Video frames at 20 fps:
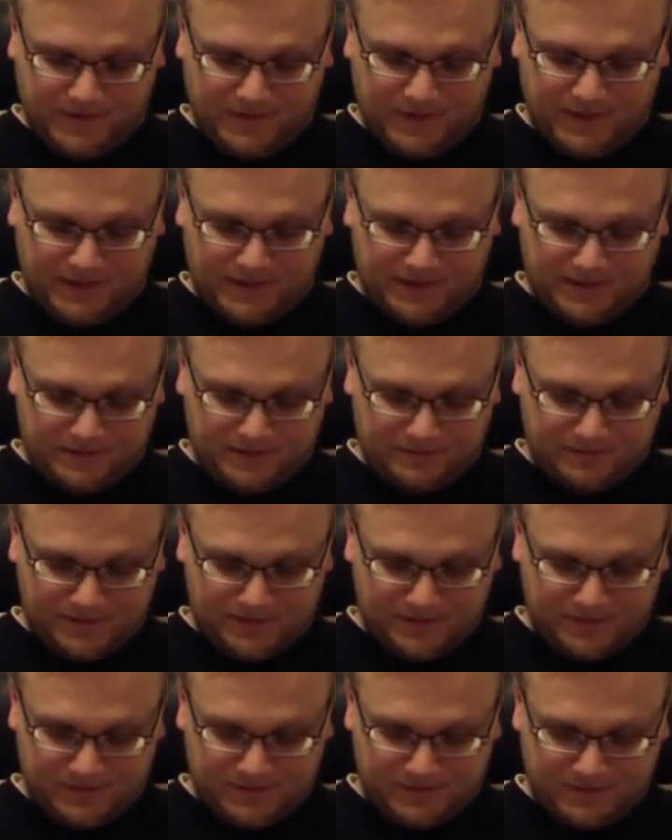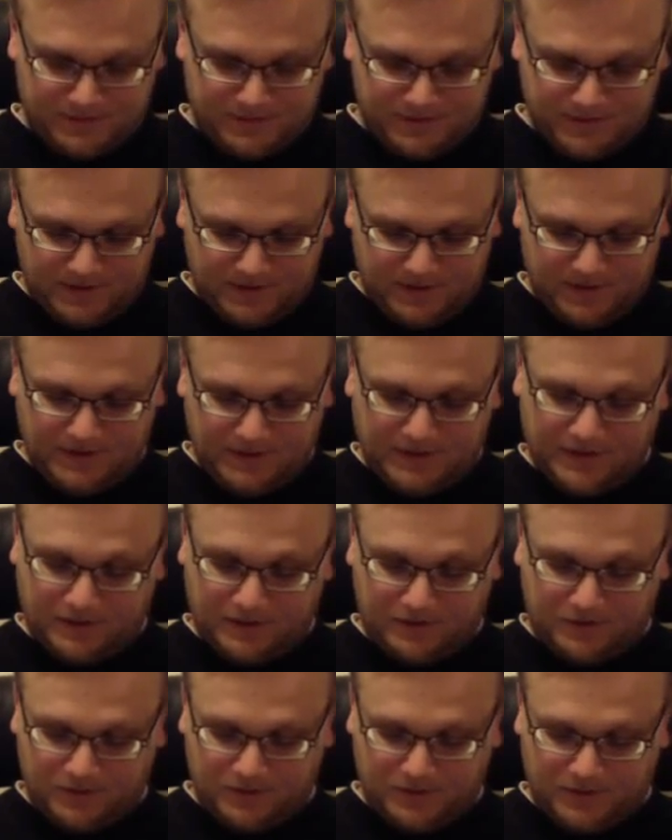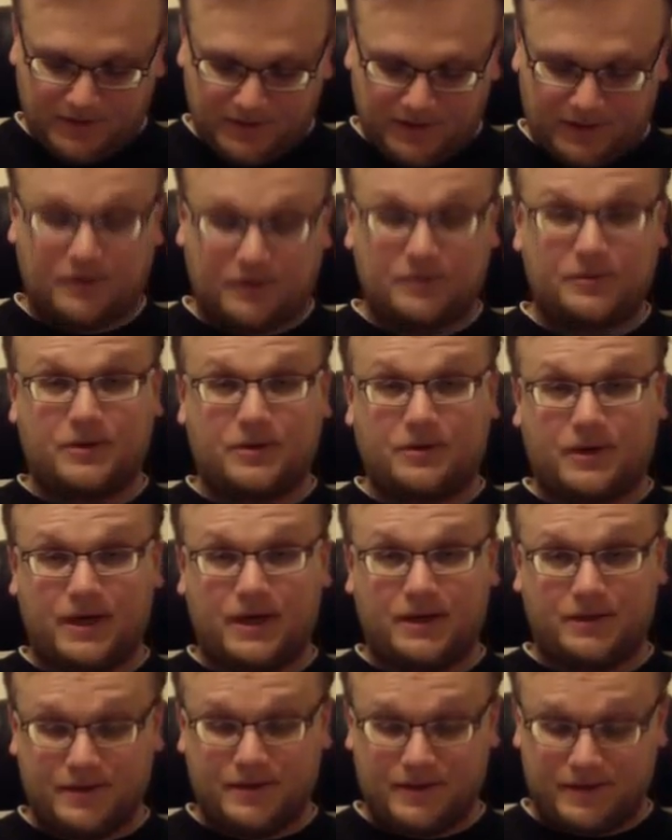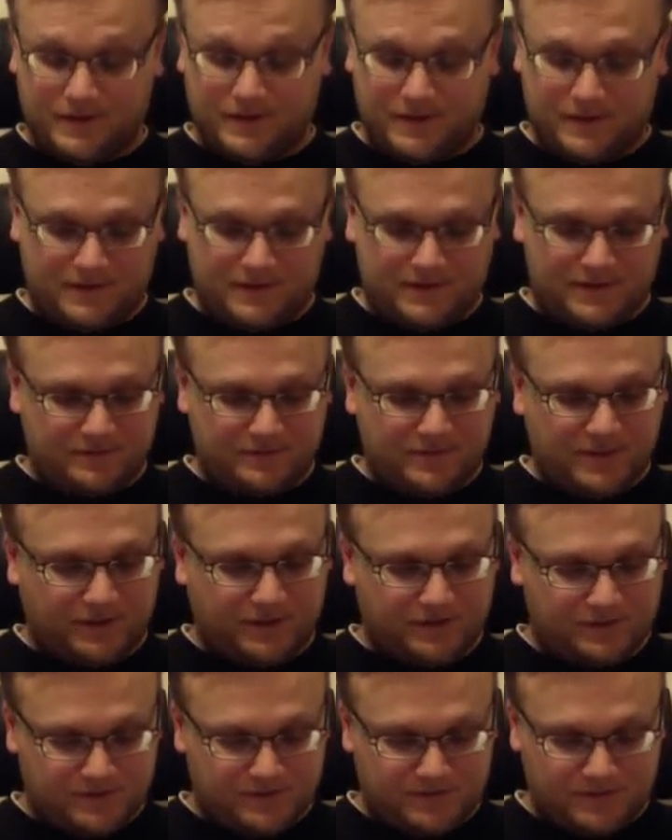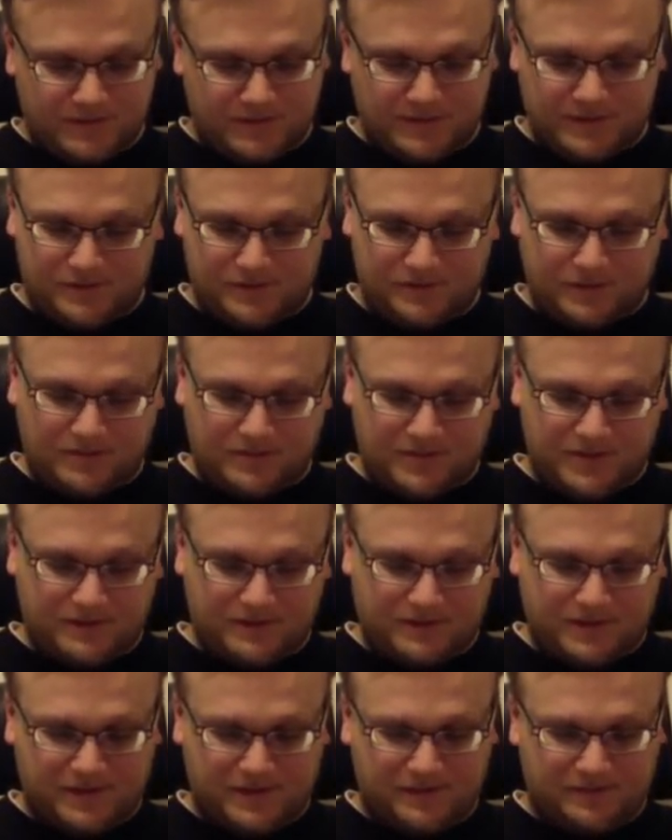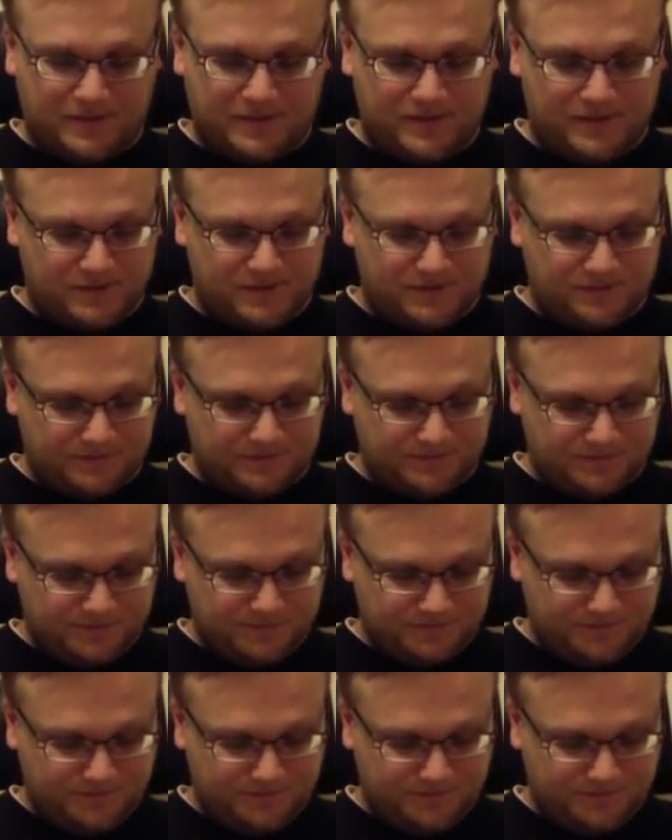the um, items that are, that are required in these beers, in these recipes.